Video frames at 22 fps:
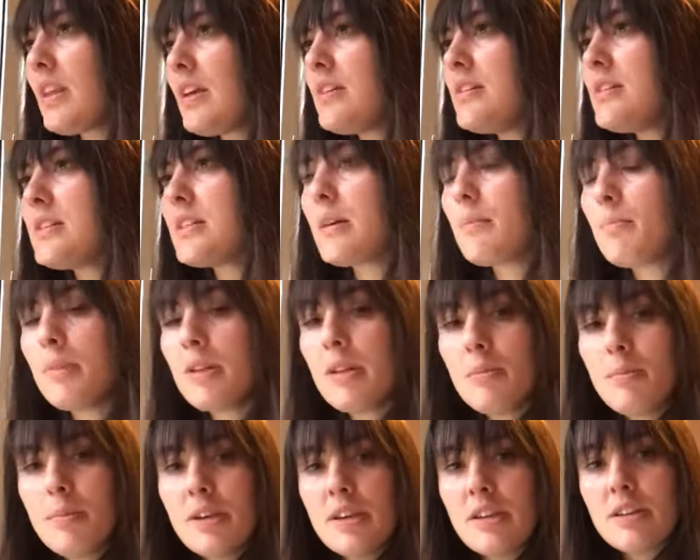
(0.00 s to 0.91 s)
simply
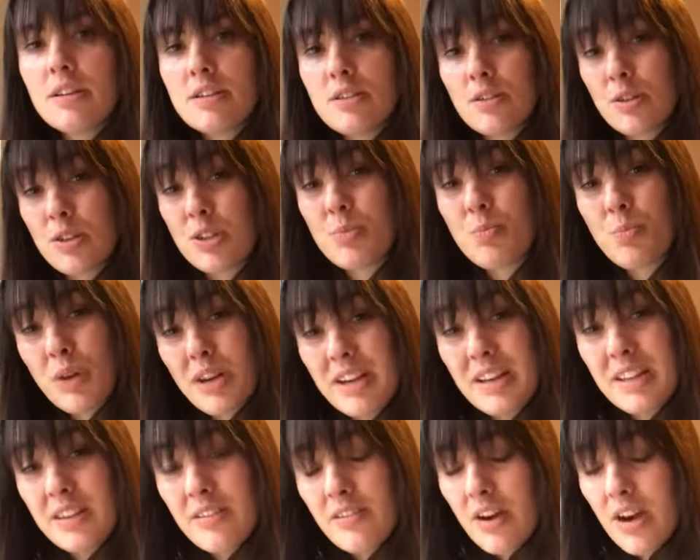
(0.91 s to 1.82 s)
because you're
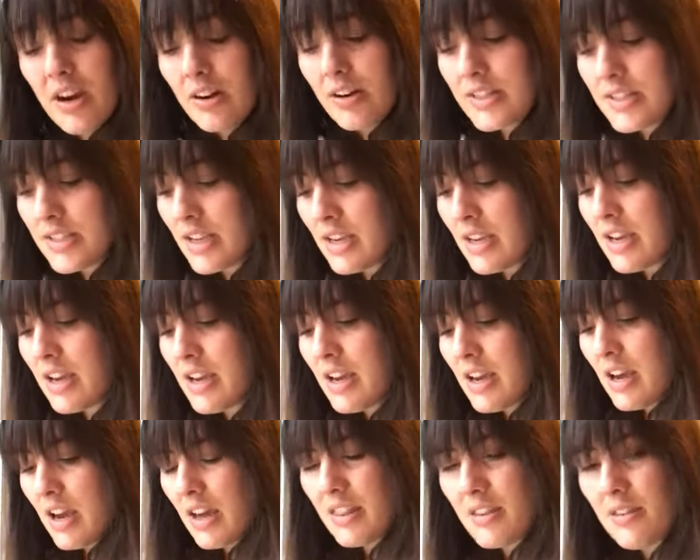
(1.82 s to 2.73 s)
spreading the virus.
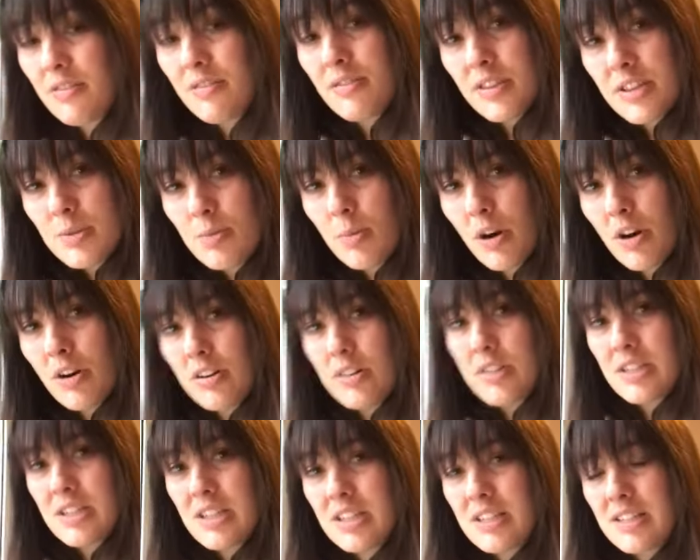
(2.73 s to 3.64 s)
And the first
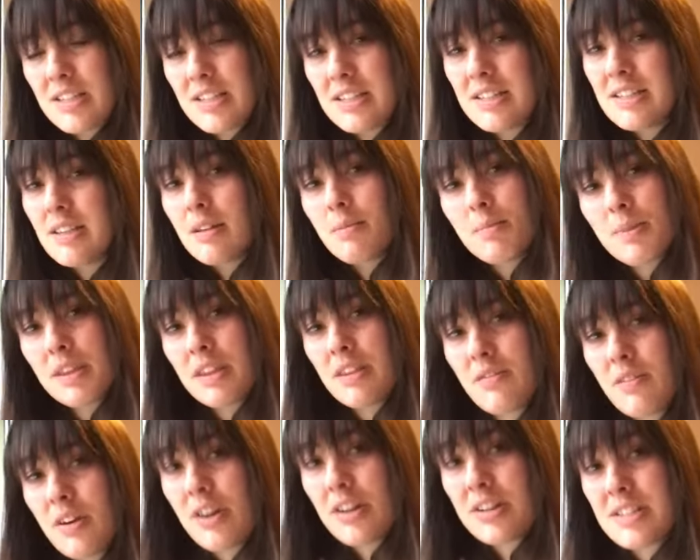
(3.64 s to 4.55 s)
priority is nipping the
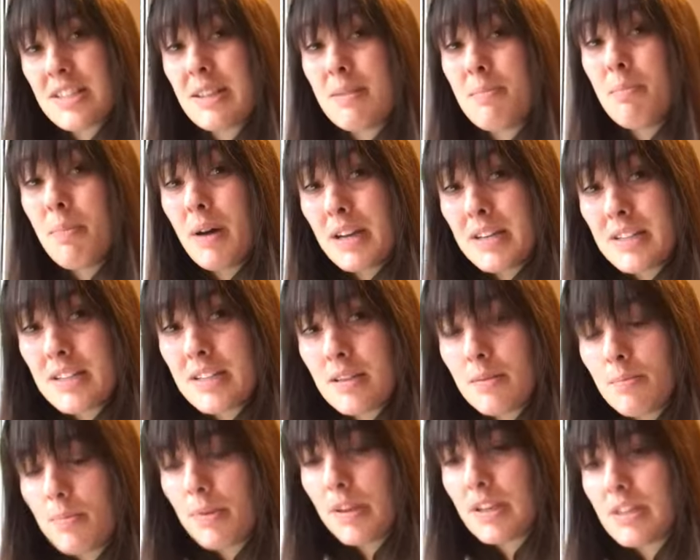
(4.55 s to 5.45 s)
virus in the butt
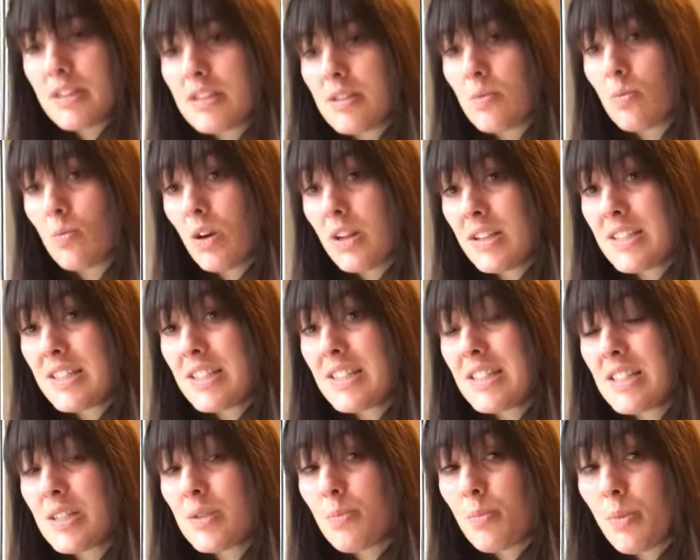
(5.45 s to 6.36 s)
because once
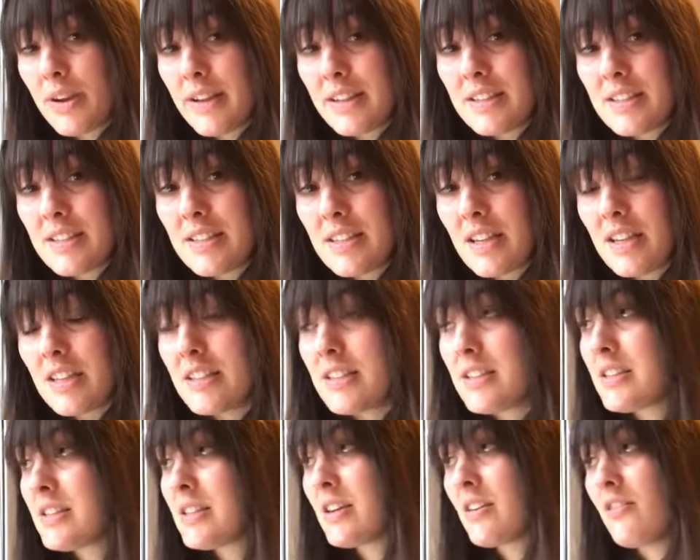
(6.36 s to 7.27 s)
it spreads,
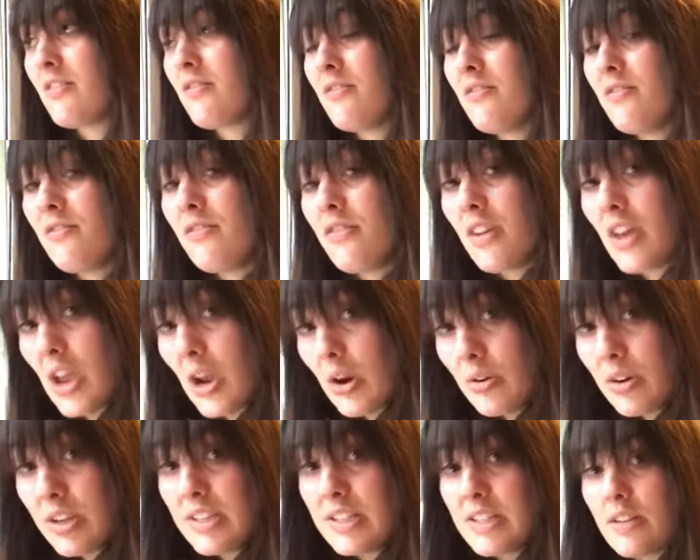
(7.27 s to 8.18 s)
it's
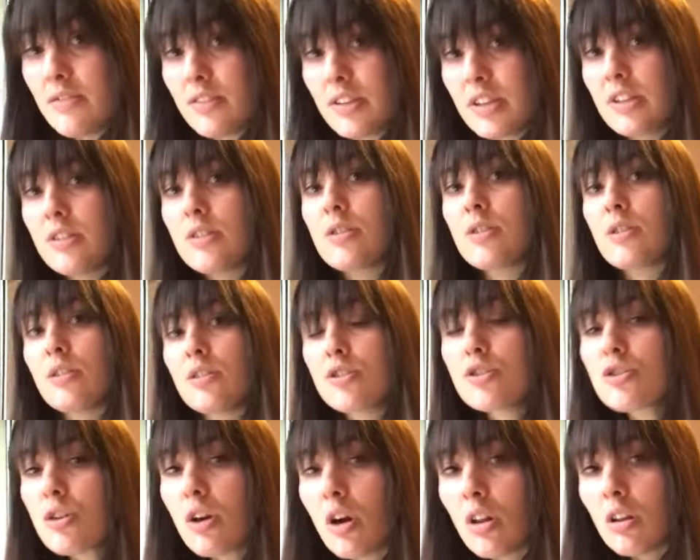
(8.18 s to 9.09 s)
very difficult to
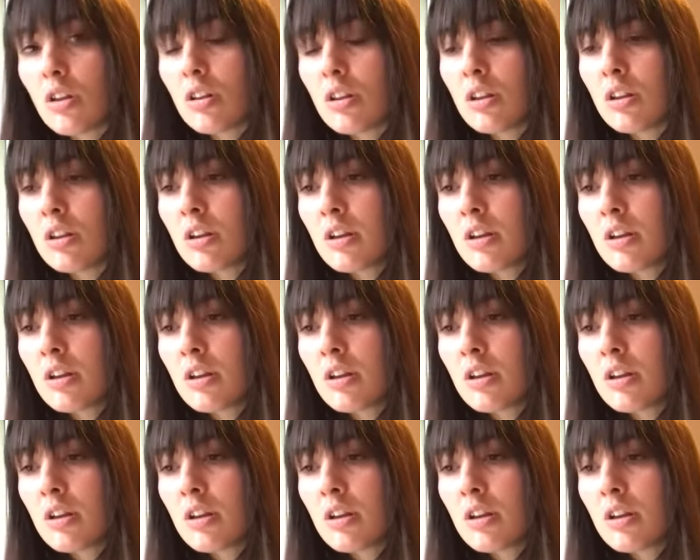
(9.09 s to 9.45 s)
control.